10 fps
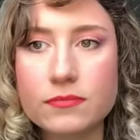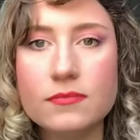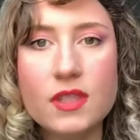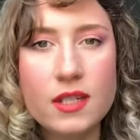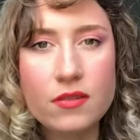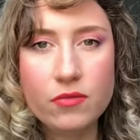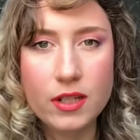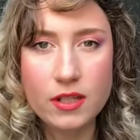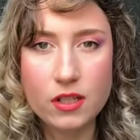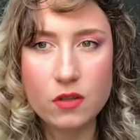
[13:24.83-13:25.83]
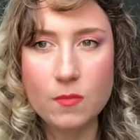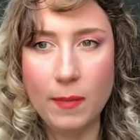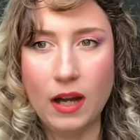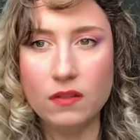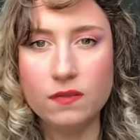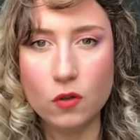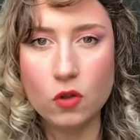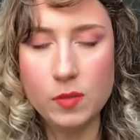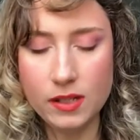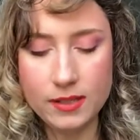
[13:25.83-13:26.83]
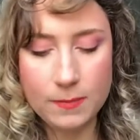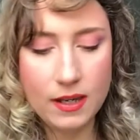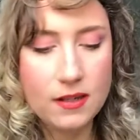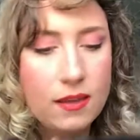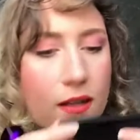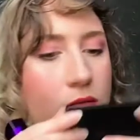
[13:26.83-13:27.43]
They didn't really do matte formulas back then,